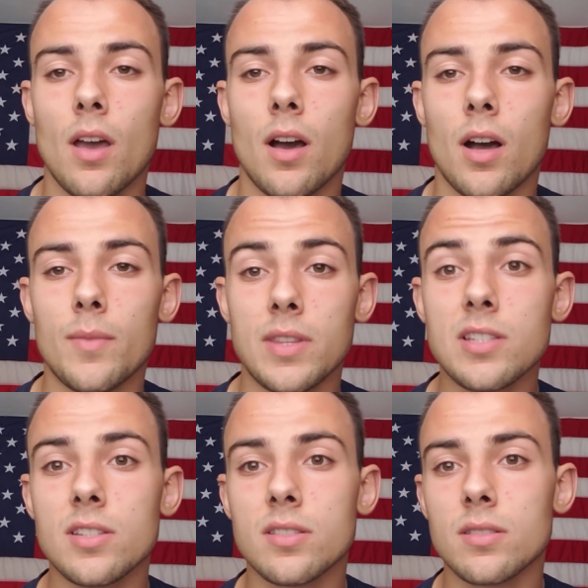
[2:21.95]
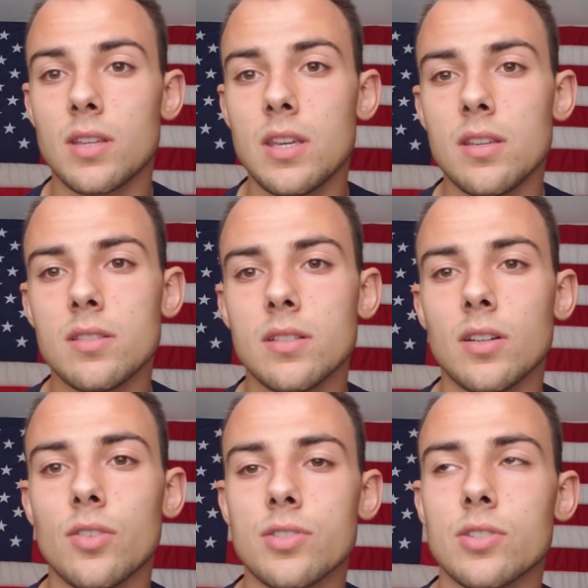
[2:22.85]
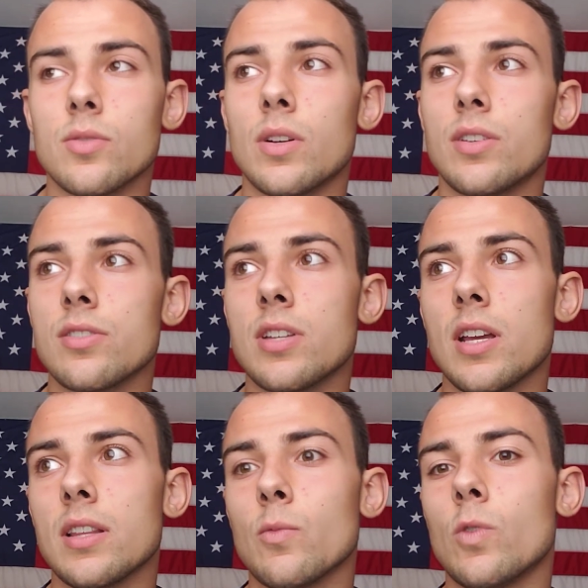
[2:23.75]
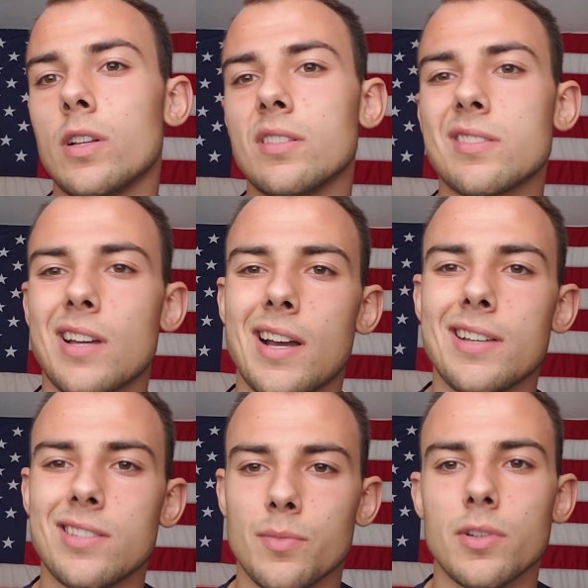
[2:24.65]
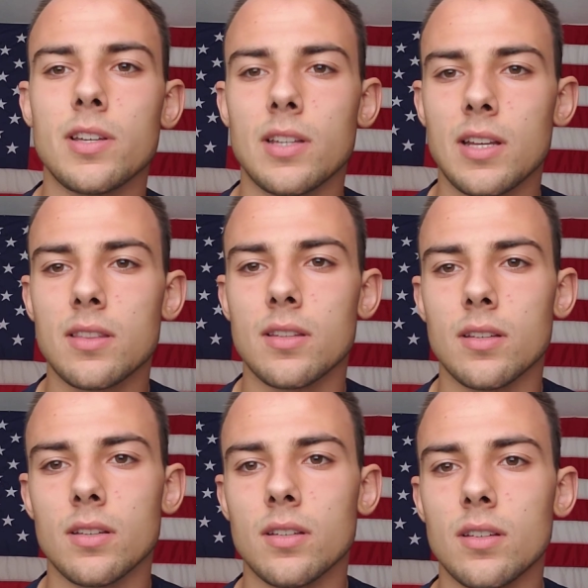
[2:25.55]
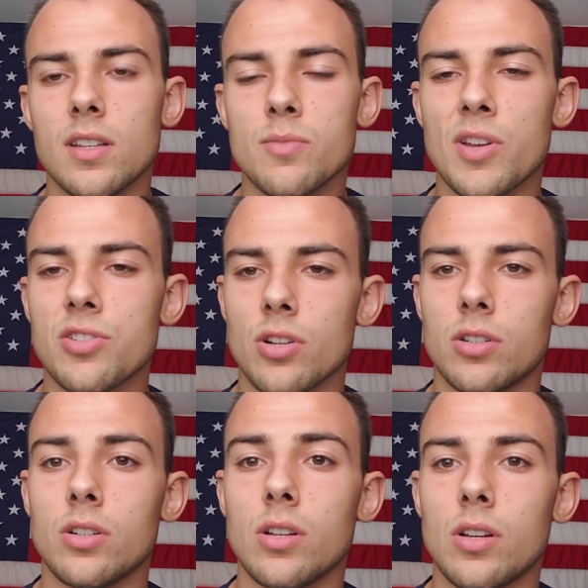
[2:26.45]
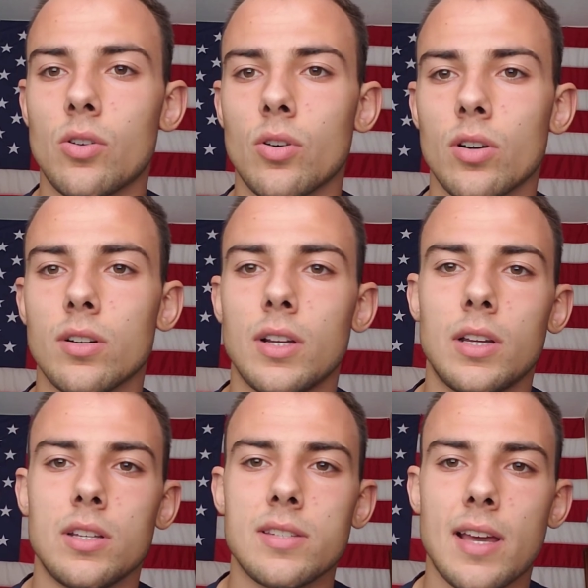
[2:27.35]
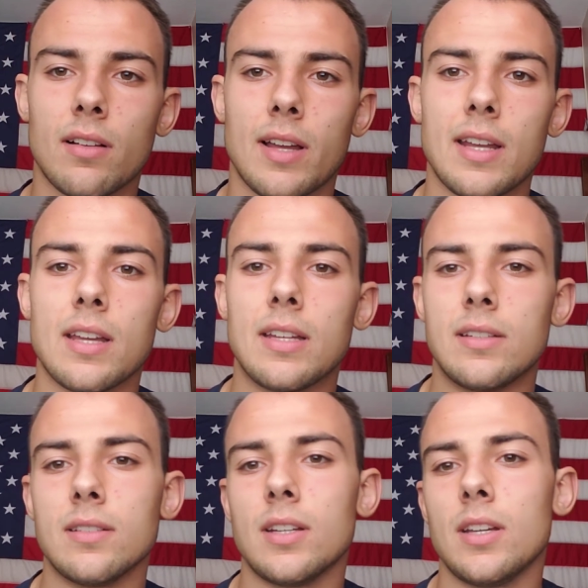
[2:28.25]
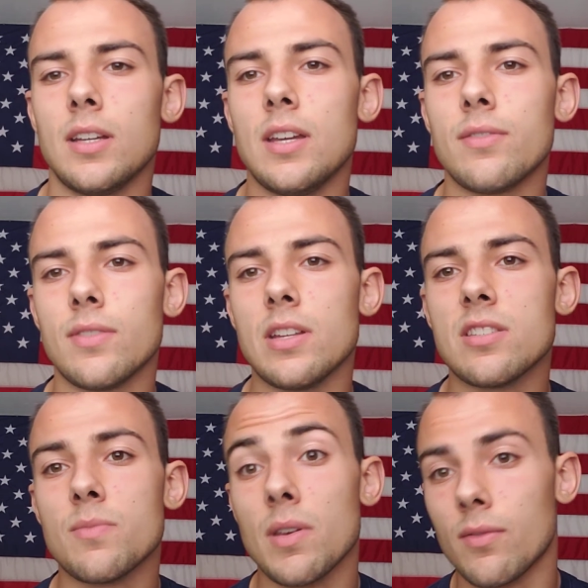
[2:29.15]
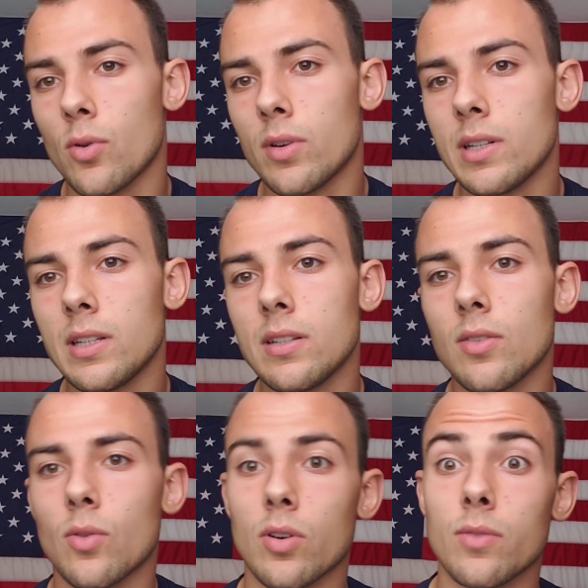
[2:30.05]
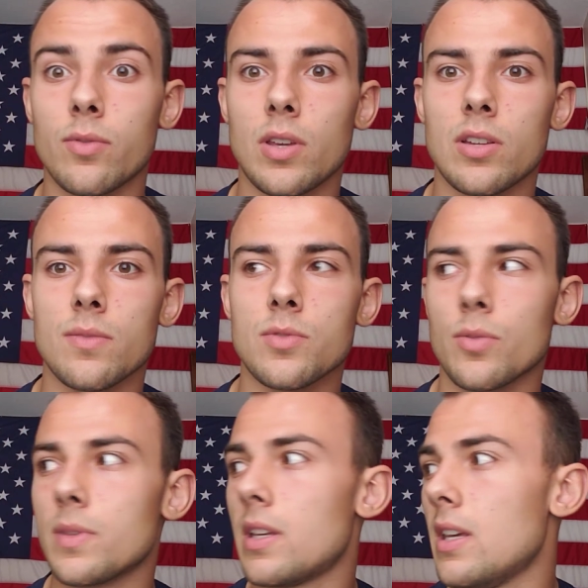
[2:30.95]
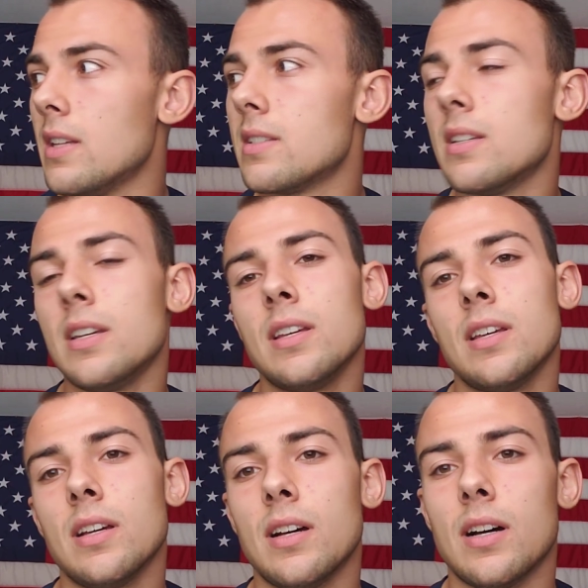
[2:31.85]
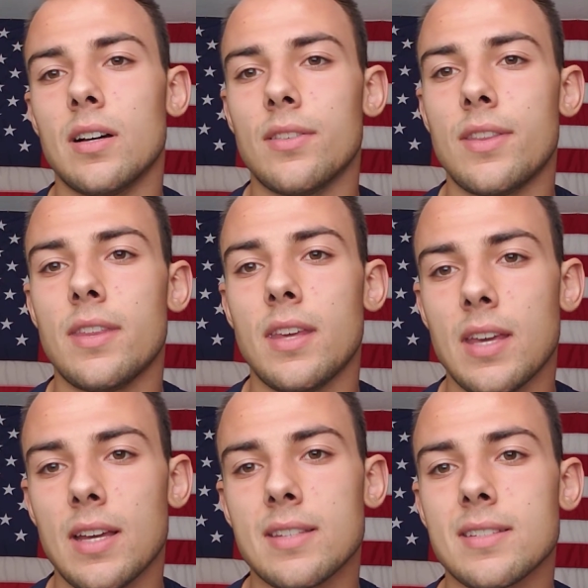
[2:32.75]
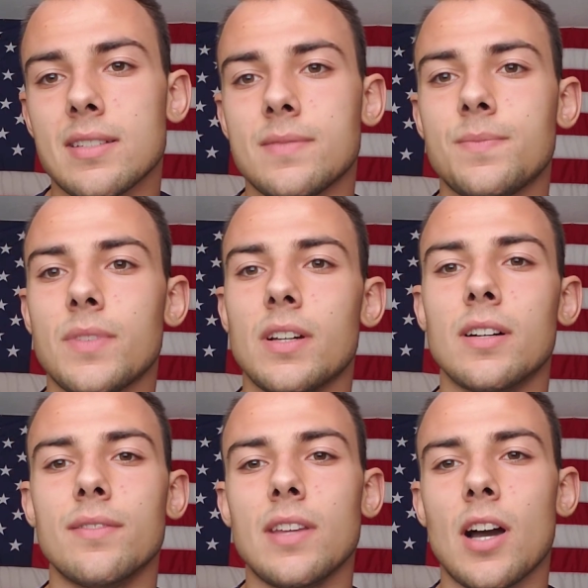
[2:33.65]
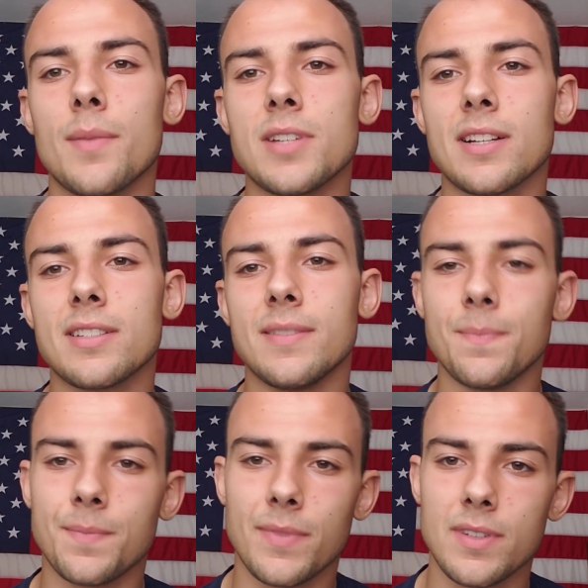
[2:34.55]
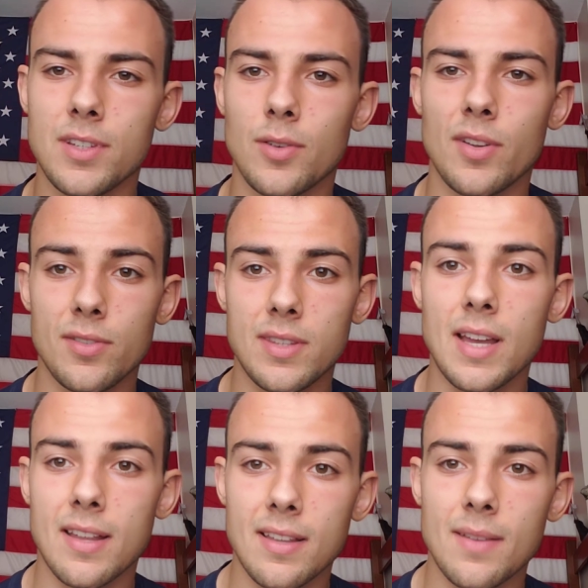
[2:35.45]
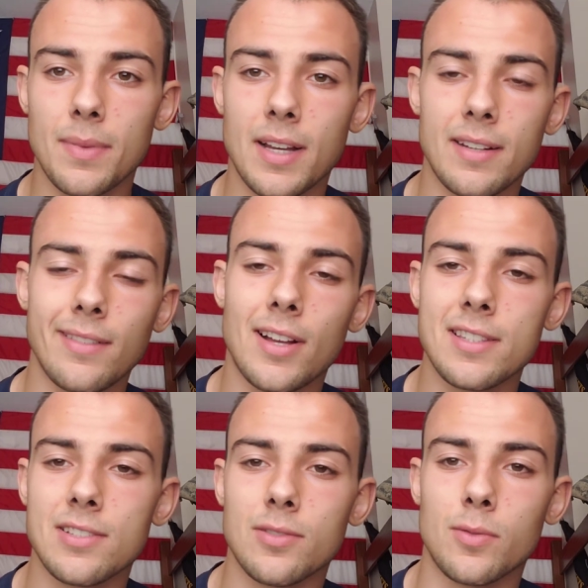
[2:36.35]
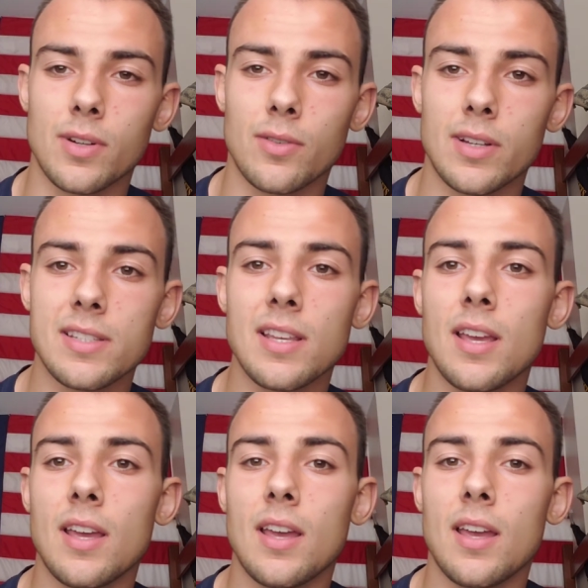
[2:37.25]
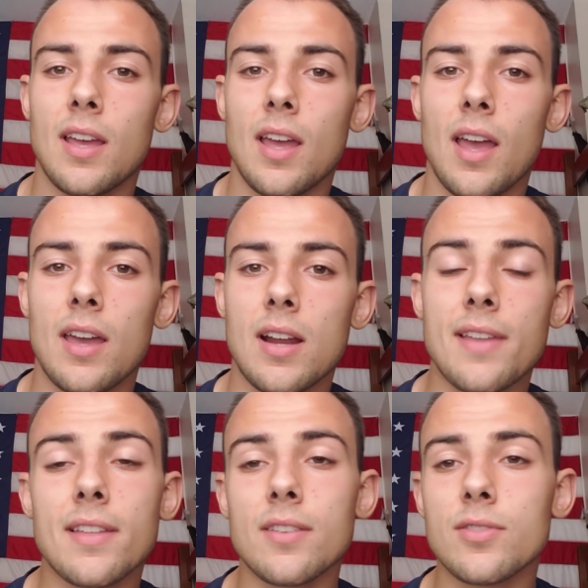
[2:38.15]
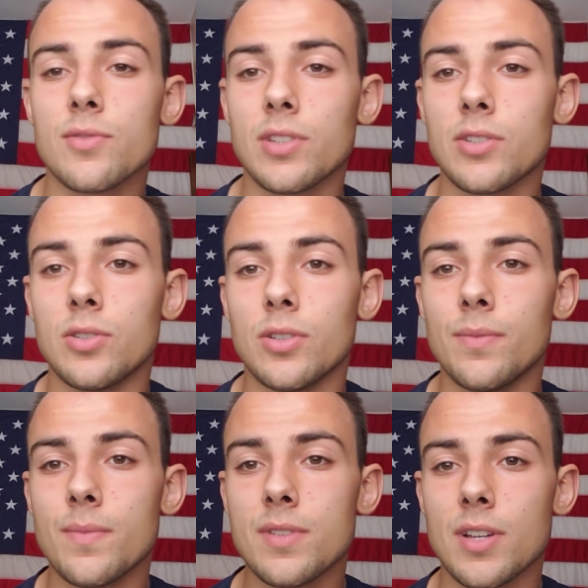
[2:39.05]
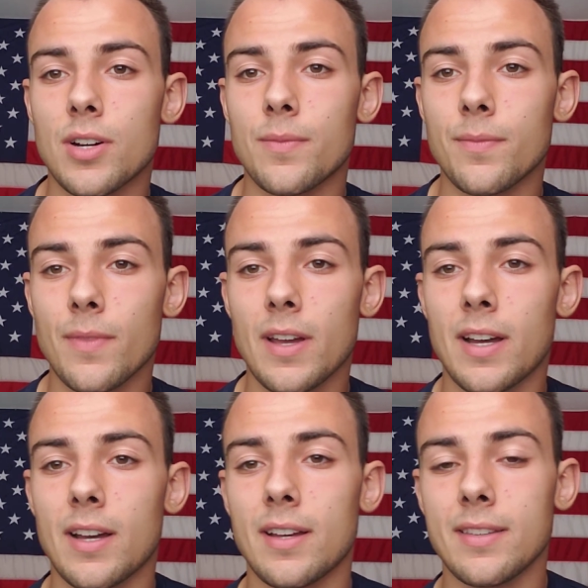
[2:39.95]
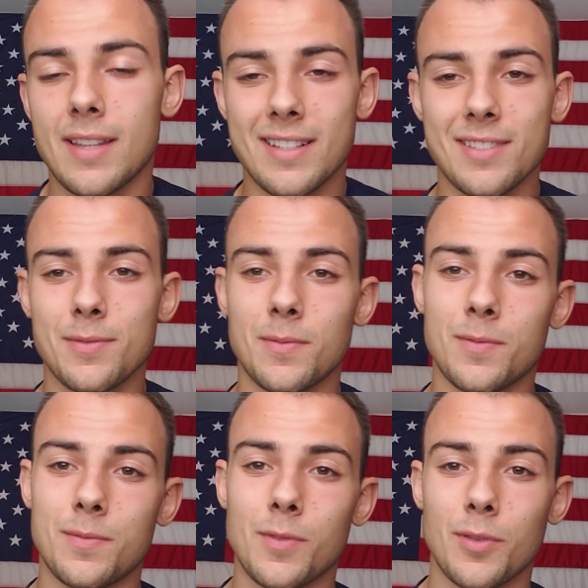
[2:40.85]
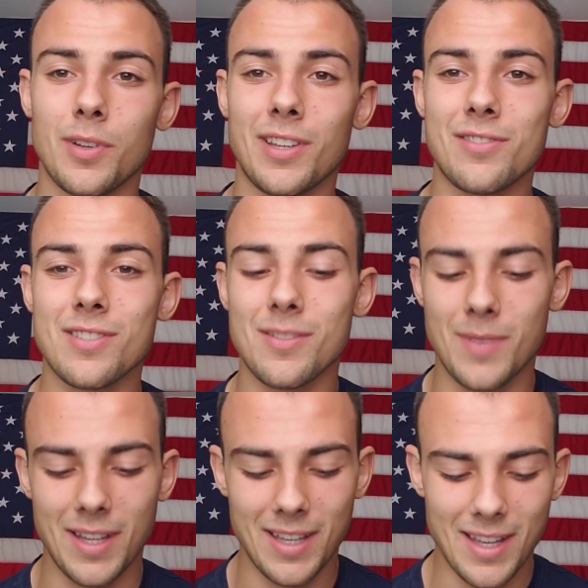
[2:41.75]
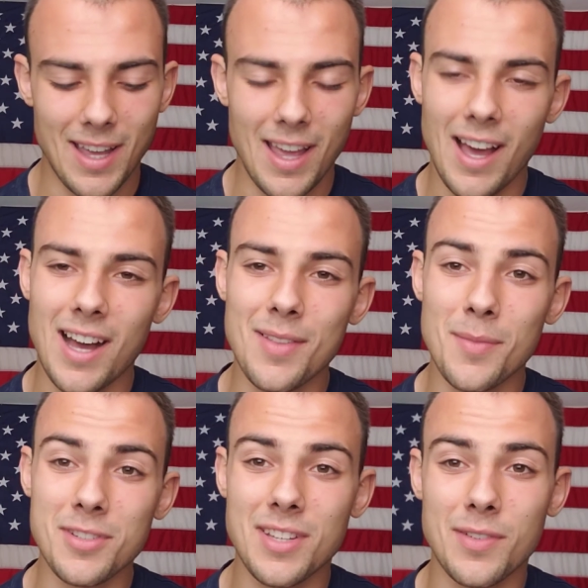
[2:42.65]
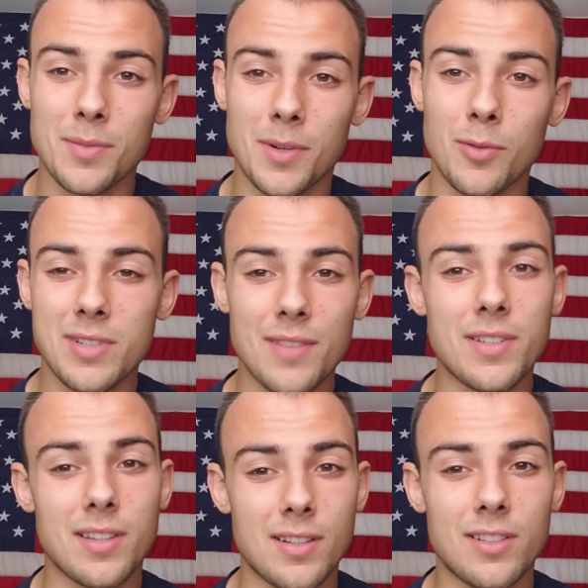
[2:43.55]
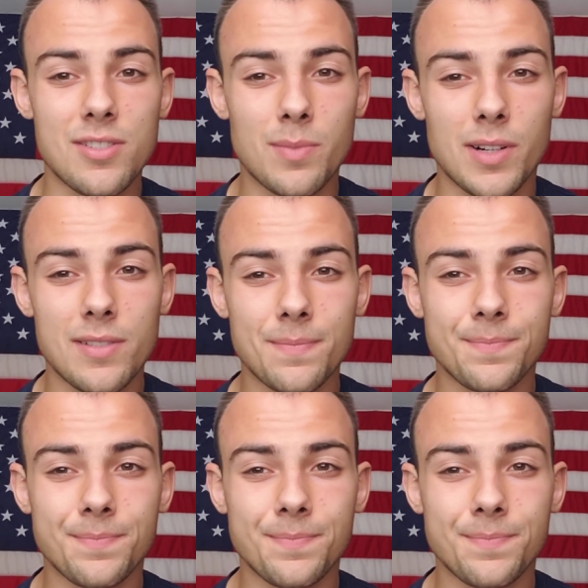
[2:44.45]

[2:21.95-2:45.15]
And this is key to also understand what size debris can hit the space shuttle or satellite, and if it needs to be avoided or if we can absorb the hit of the object. So that applied a lot to what it was, and I thought that was really cool. So that's what really interested me. The most difficult part was definitely the collision part.